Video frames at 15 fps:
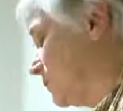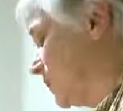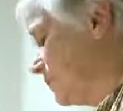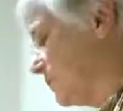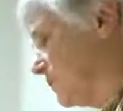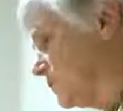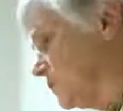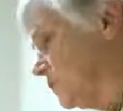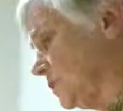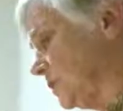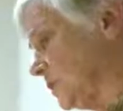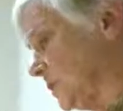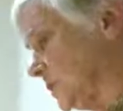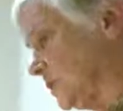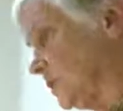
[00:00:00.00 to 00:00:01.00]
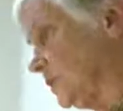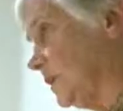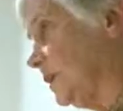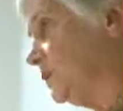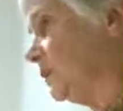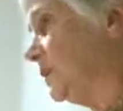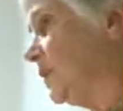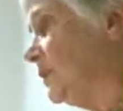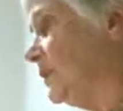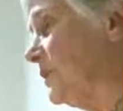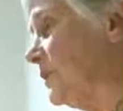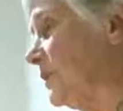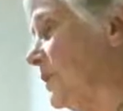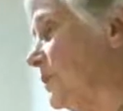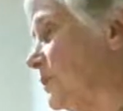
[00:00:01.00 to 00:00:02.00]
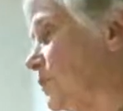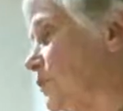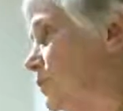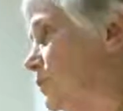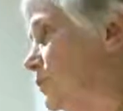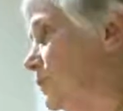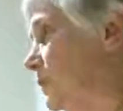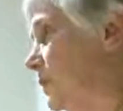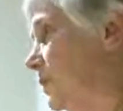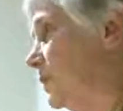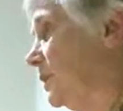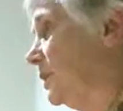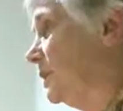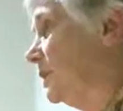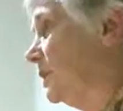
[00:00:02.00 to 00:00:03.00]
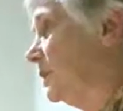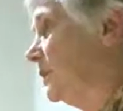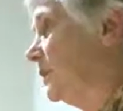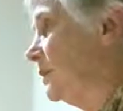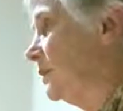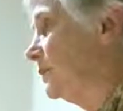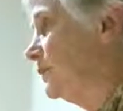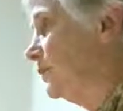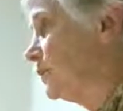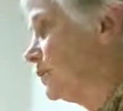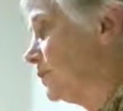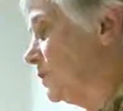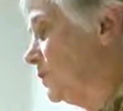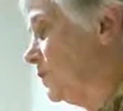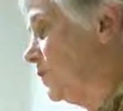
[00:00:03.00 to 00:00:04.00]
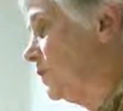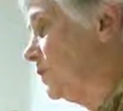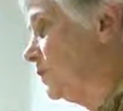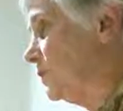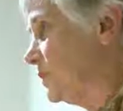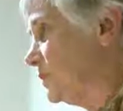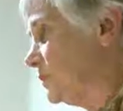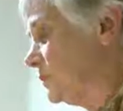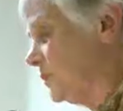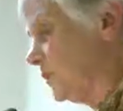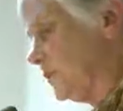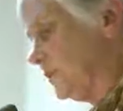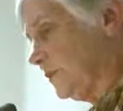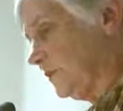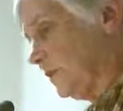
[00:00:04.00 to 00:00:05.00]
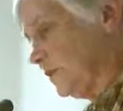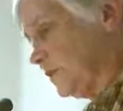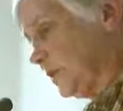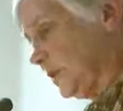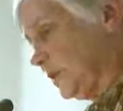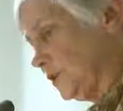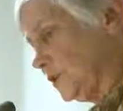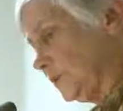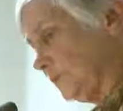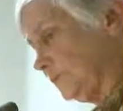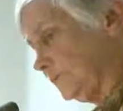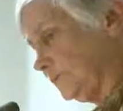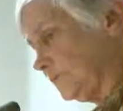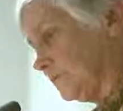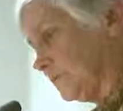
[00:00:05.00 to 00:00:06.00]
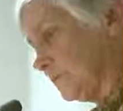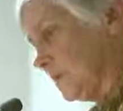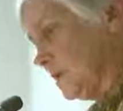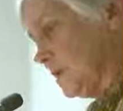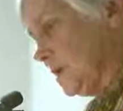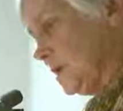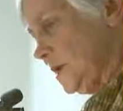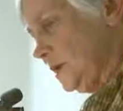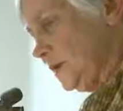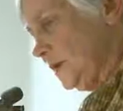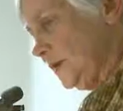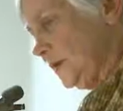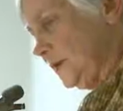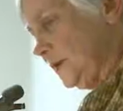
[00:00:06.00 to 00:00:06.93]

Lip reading: public school system. He will now be the number 2 official in the U.S. Department of Education. Now, the